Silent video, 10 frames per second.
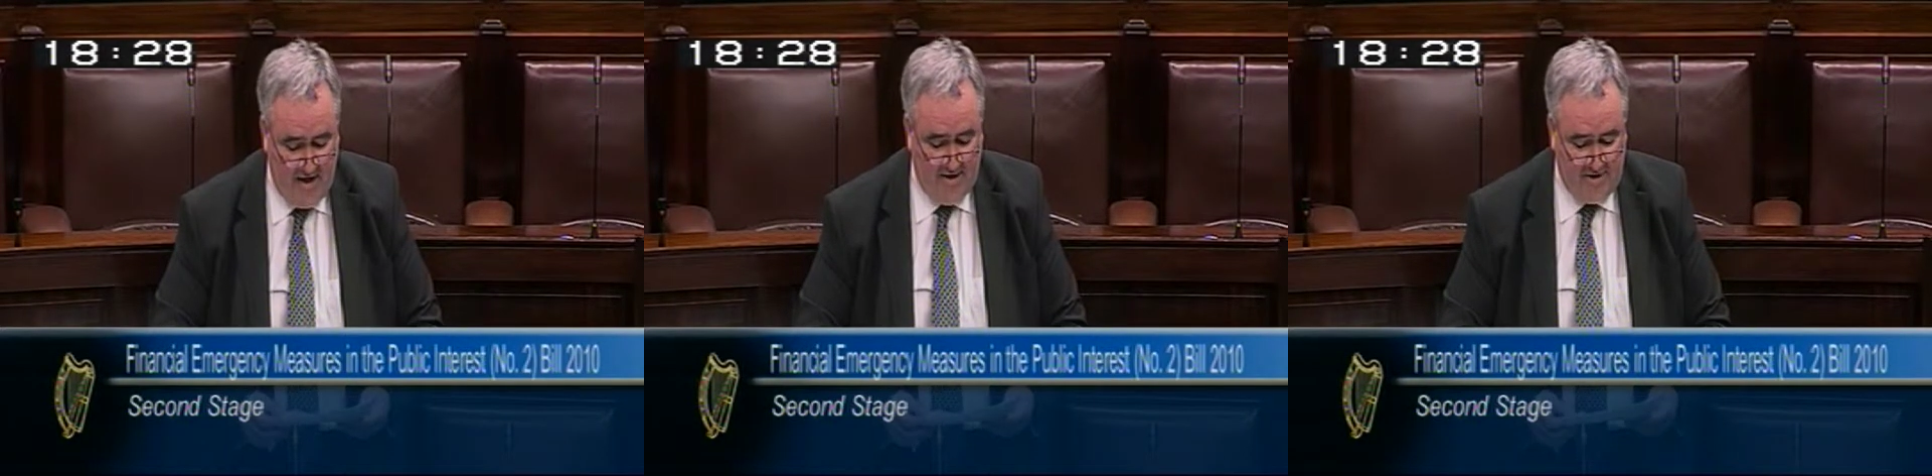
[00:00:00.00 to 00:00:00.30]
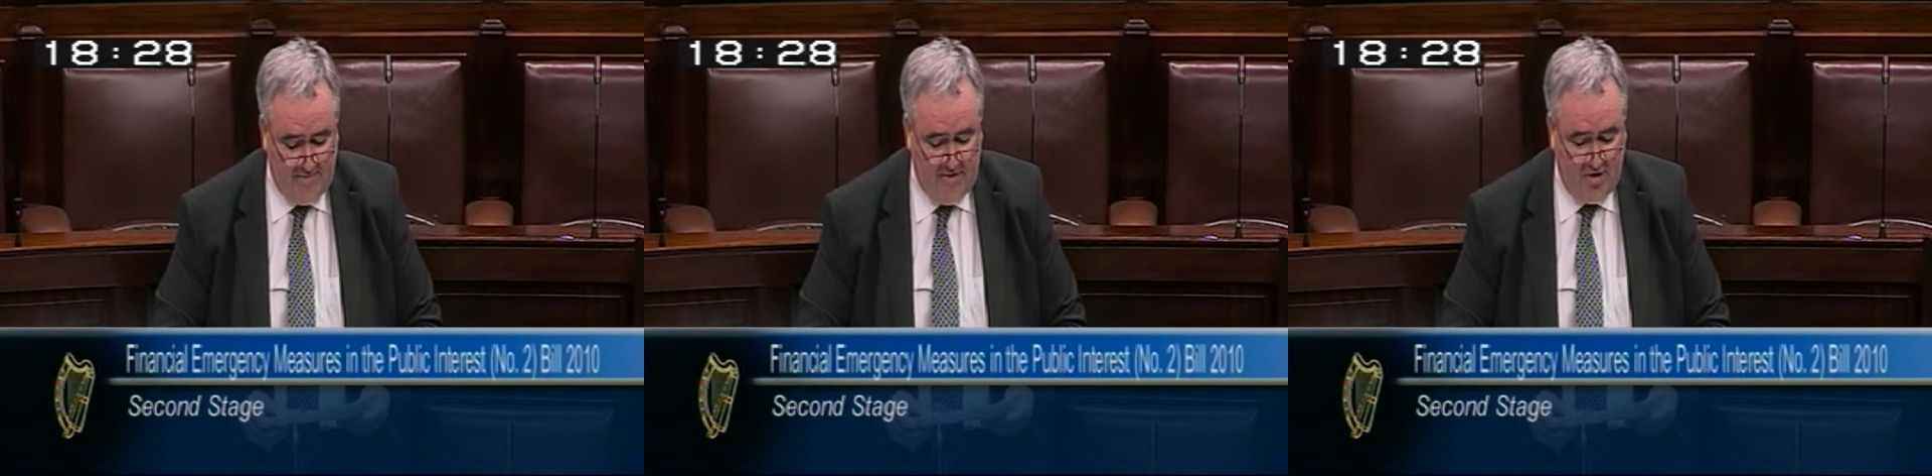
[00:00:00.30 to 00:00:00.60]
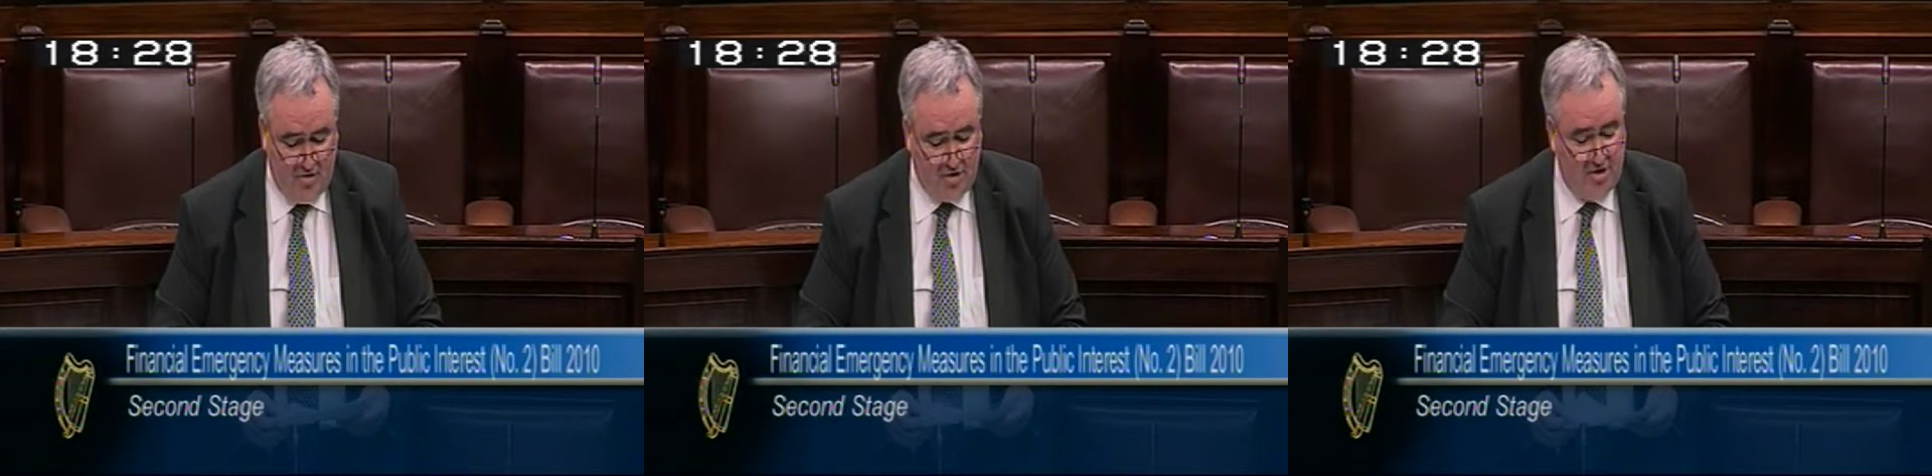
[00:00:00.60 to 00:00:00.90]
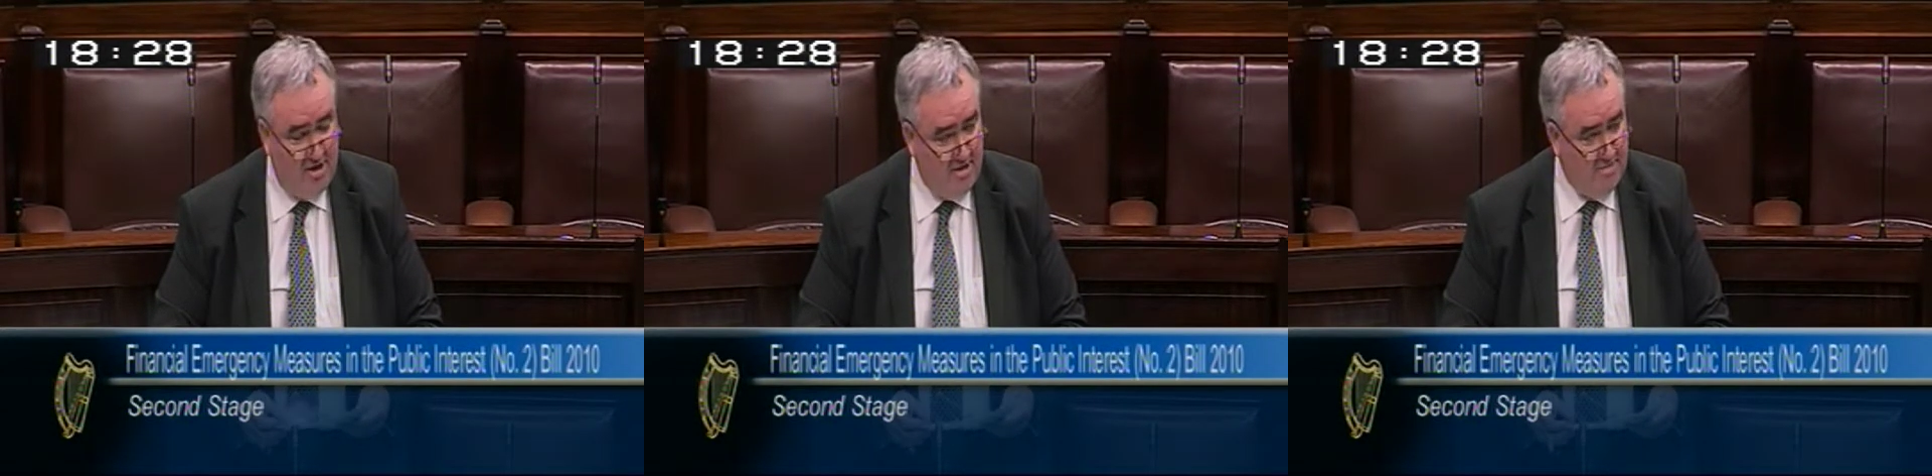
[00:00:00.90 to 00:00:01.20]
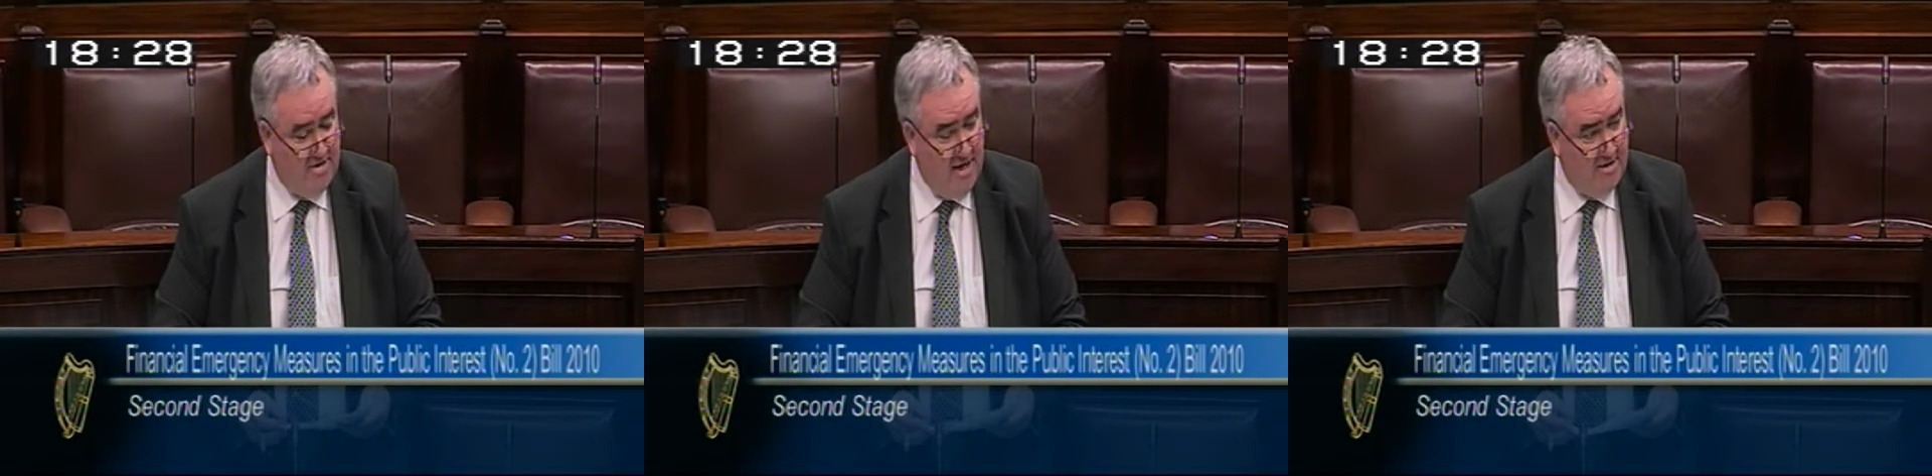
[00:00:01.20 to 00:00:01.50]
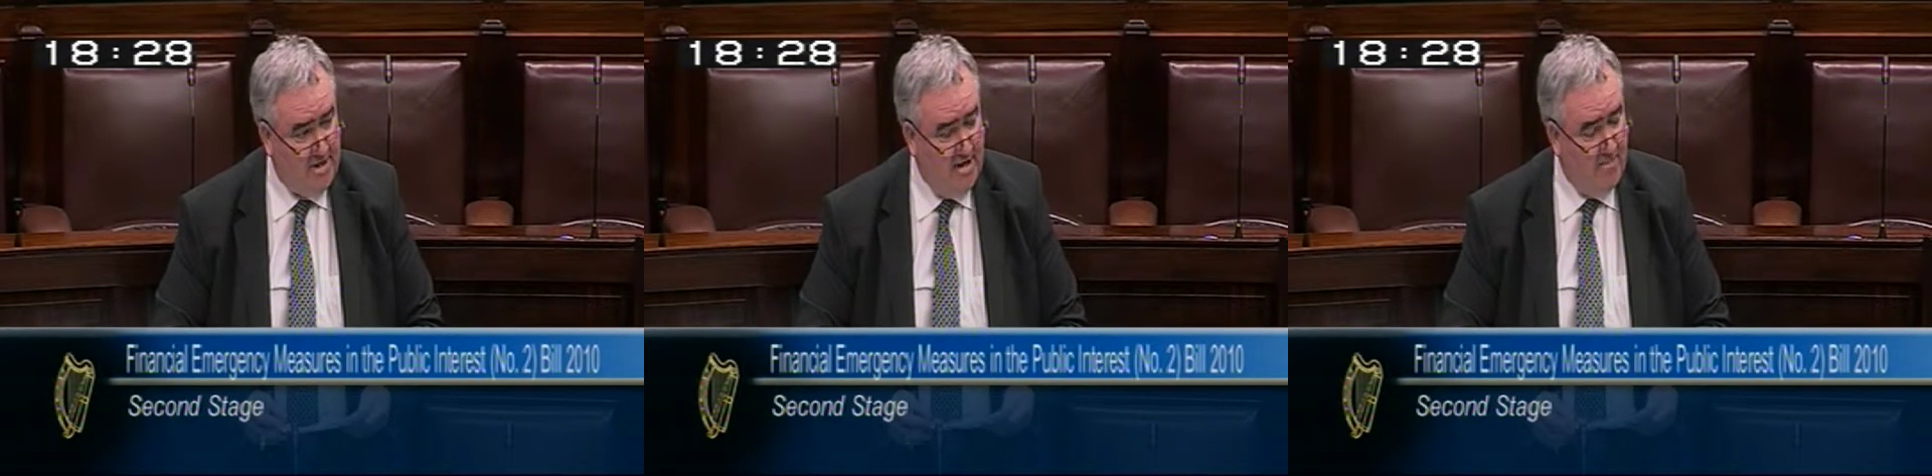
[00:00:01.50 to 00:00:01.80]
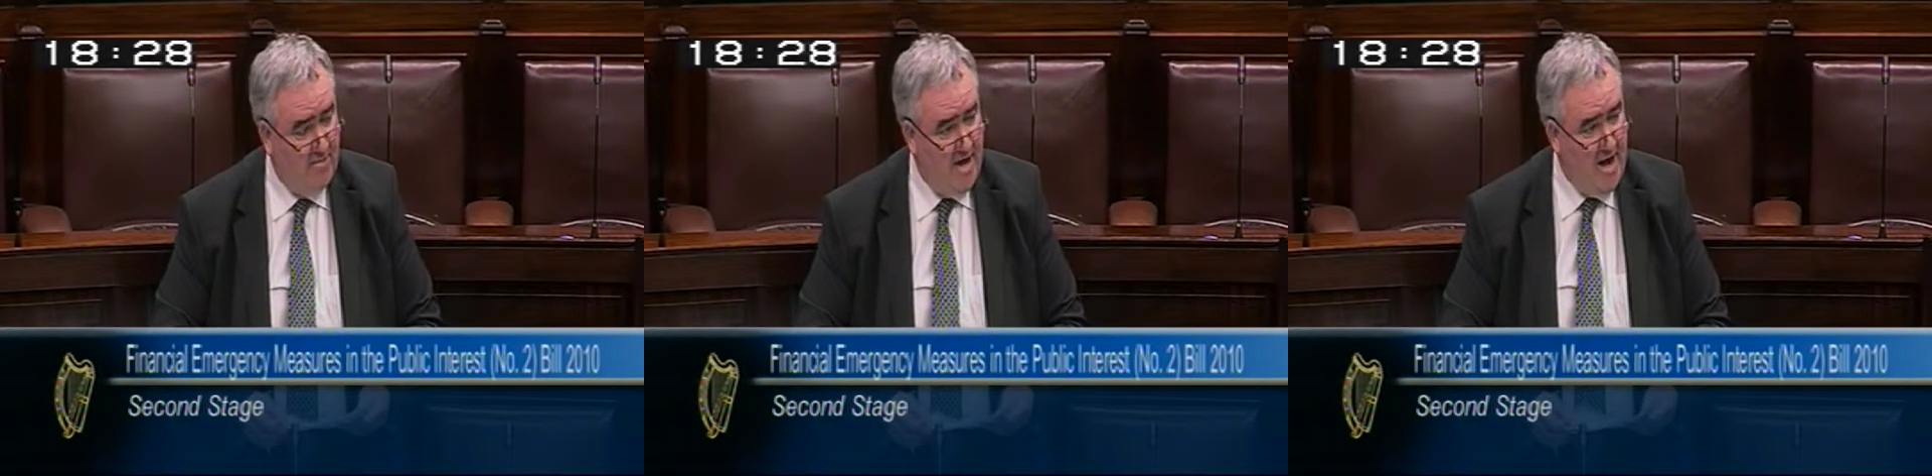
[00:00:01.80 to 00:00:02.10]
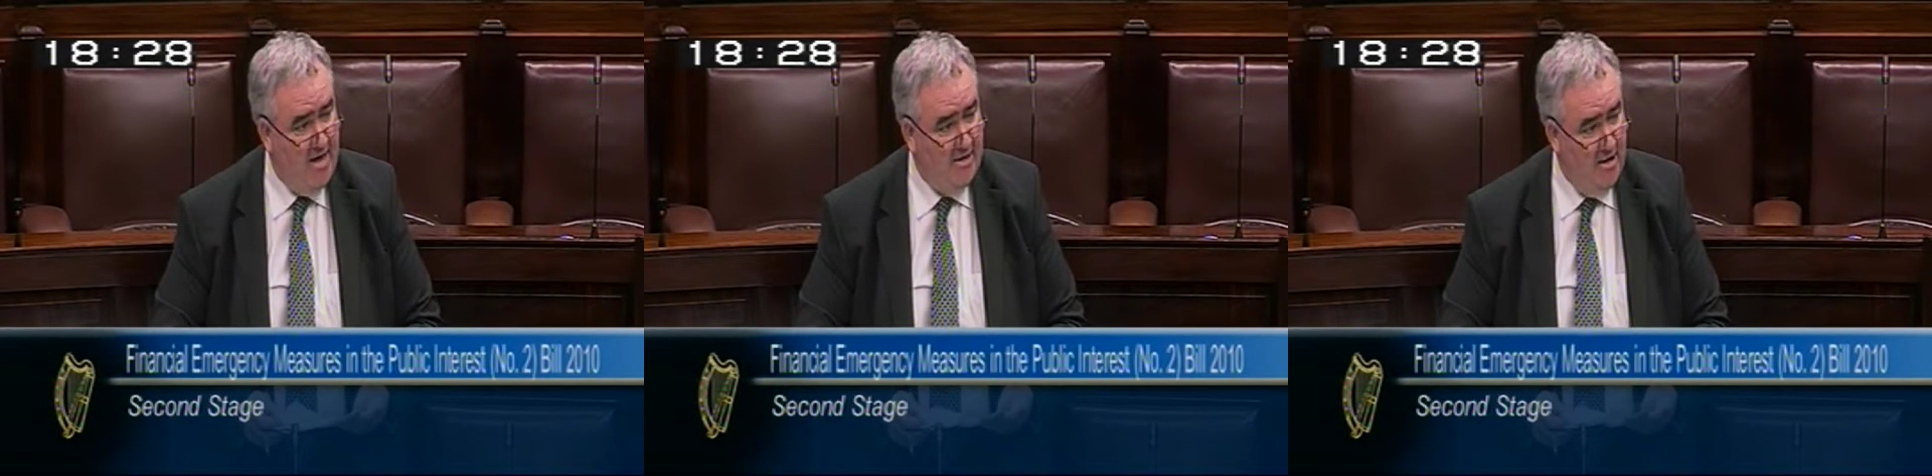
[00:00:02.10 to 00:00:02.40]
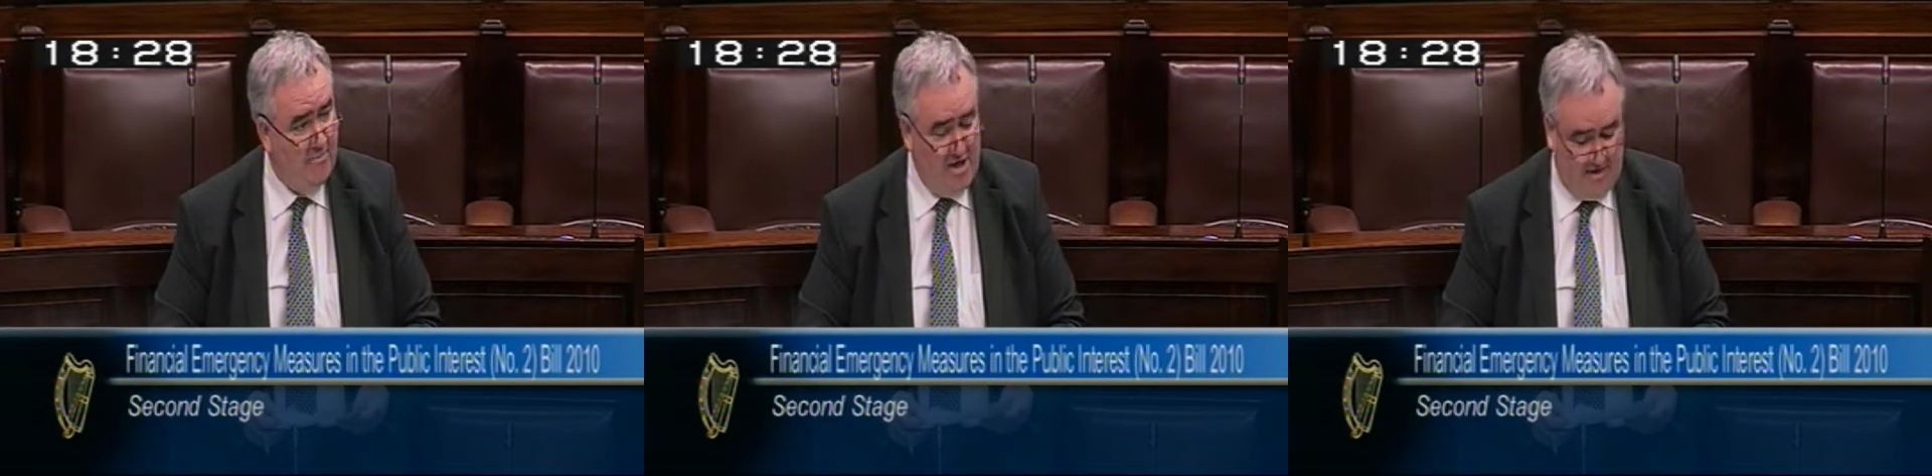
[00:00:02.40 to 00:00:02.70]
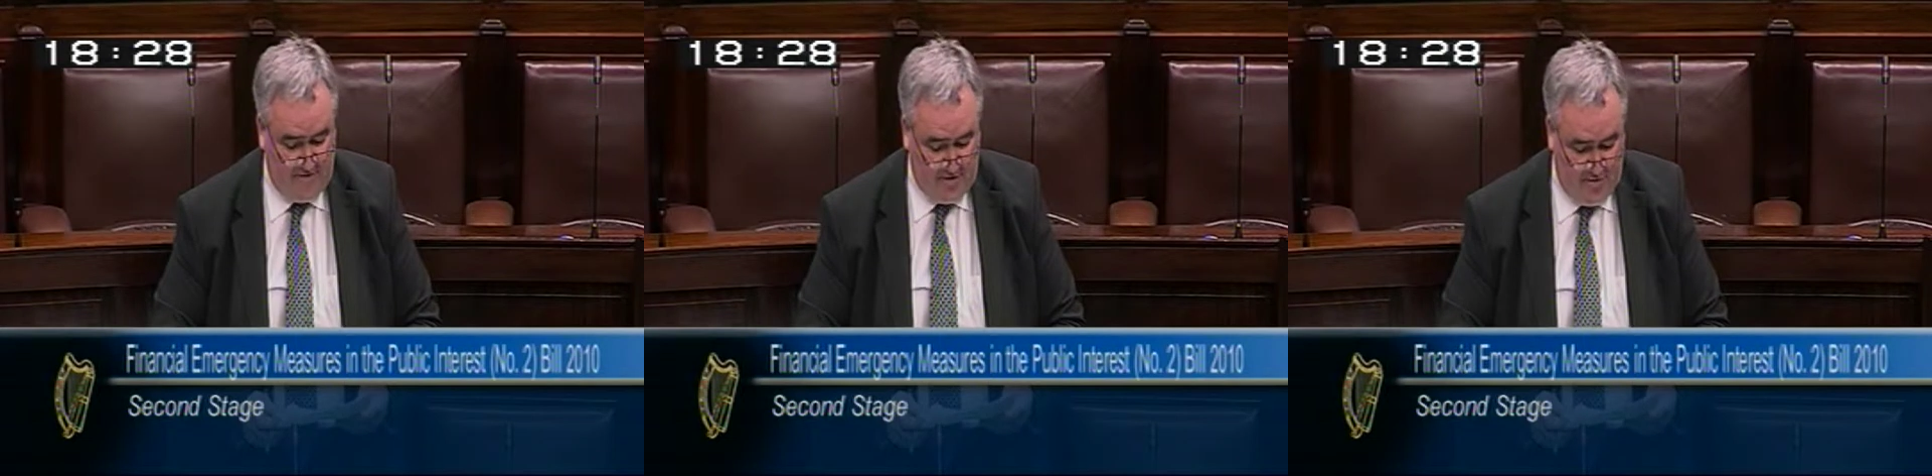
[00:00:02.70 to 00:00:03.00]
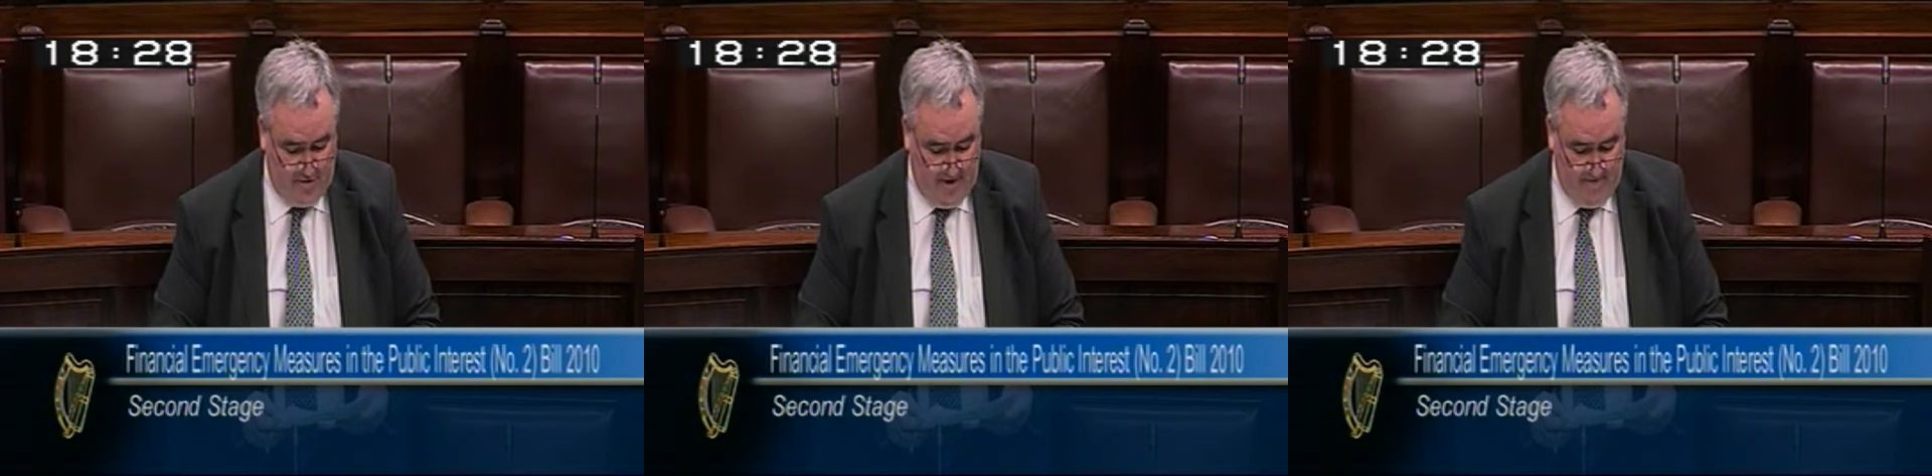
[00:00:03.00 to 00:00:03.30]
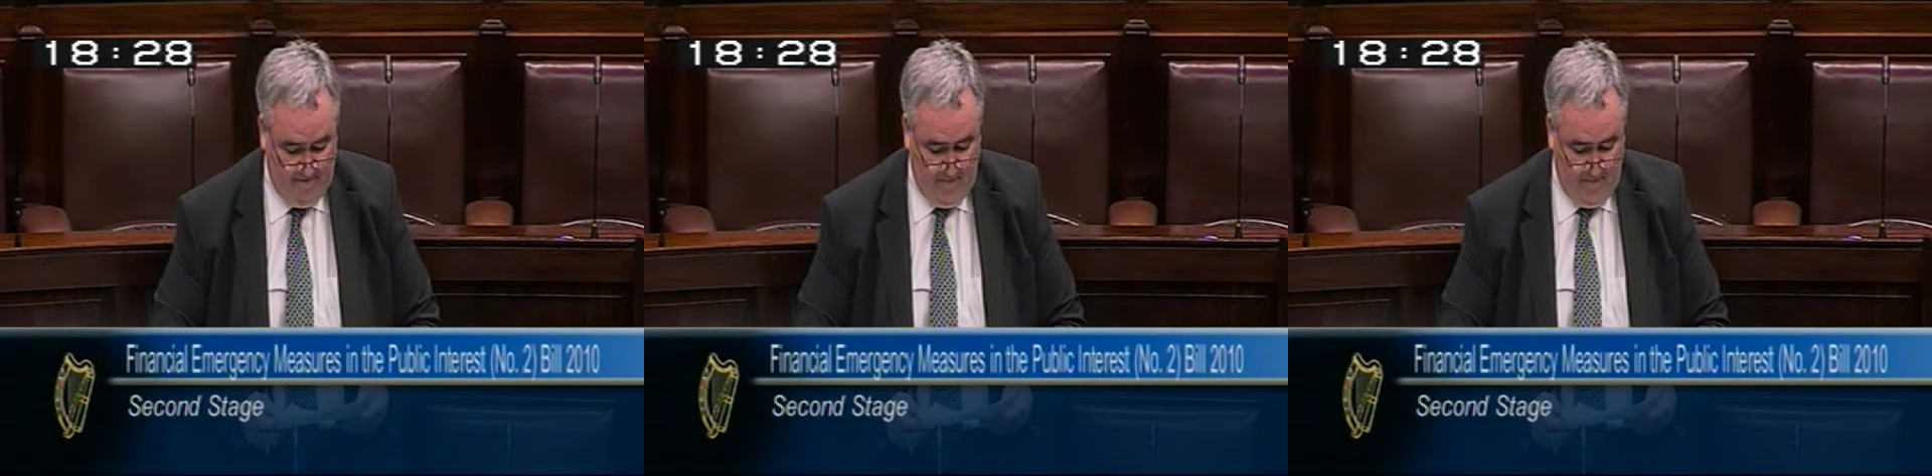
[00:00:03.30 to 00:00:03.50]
simply does not stand up to any objective scrutiny.